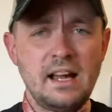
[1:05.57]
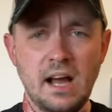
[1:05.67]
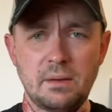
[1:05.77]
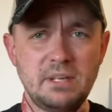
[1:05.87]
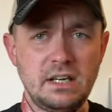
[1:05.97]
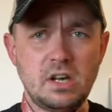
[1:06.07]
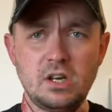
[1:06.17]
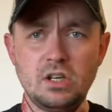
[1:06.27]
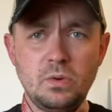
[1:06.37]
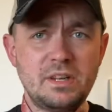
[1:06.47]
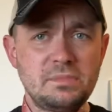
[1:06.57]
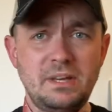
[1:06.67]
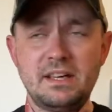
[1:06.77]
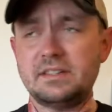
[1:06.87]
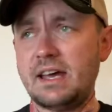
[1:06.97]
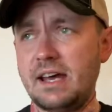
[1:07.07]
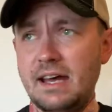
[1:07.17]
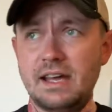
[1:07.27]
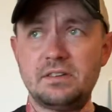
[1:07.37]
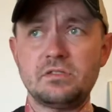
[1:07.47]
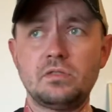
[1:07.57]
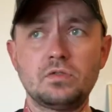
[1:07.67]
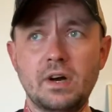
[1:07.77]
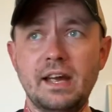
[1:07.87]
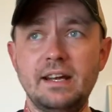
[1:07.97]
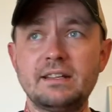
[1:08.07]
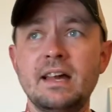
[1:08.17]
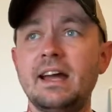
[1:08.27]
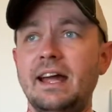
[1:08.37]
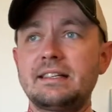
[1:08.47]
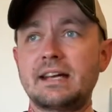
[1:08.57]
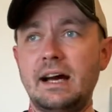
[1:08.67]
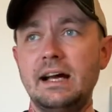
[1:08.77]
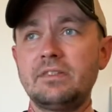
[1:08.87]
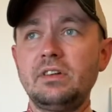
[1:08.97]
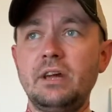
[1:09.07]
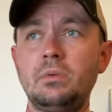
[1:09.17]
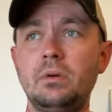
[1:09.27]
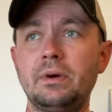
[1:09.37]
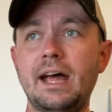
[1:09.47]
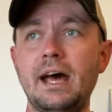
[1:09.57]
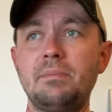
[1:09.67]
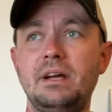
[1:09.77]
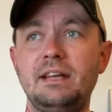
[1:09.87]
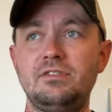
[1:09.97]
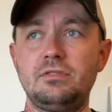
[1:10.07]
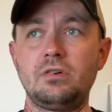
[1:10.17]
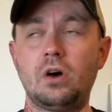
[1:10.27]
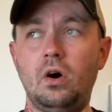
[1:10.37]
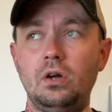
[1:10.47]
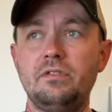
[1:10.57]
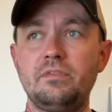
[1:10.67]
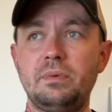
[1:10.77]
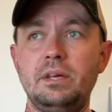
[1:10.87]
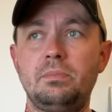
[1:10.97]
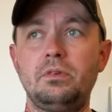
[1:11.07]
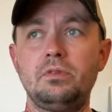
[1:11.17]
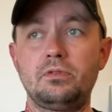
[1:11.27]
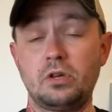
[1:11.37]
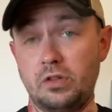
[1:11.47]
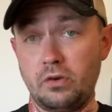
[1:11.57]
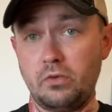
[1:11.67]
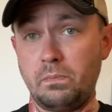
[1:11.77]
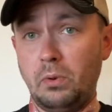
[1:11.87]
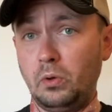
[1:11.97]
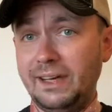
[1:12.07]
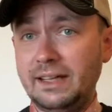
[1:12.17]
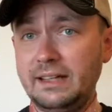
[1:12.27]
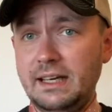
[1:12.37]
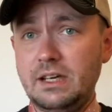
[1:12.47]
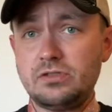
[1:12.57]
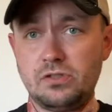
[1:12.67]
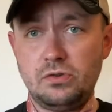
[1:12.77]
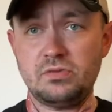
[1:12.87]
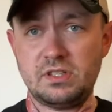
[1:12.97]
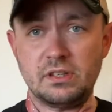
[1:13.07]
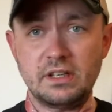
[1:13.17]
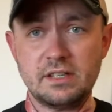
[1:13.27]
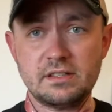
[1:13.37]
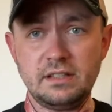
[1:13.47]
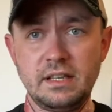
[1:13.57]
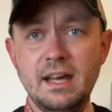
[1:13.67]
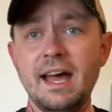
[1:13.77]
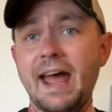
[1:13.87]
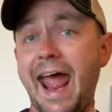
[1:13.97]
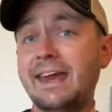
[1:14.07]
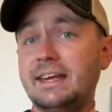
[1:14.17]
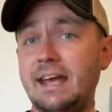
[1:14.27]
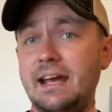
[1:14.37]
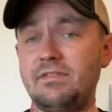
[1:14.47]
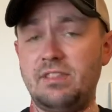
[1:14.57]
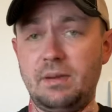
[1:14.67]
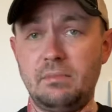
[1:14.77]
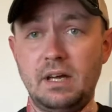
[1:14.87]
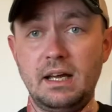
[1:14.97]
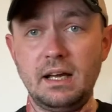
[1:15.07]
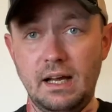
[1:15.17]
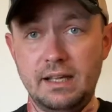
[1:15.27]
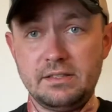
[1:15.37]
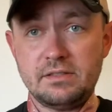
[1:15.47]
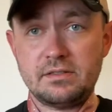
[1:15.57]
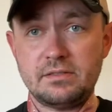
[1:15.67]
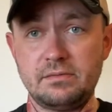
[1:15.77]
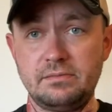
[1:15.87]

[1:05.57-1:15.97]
I mean, USPSA is great. It's kind of like what would happen if you took all of the people who took their bowling leagues too seriously and gave them guns.